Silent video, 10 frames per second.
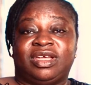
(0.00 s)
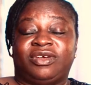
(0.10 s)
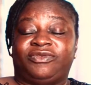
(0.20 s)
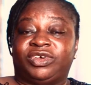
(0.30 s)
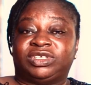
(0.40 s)

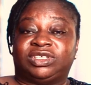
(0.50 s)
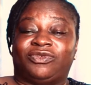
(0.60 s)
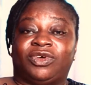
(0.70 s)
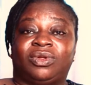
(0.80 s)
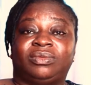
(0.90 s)
First of
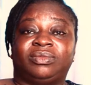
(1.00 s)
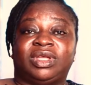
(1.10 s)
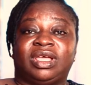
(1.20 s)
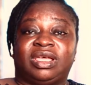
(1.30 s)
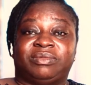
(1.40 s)
all, a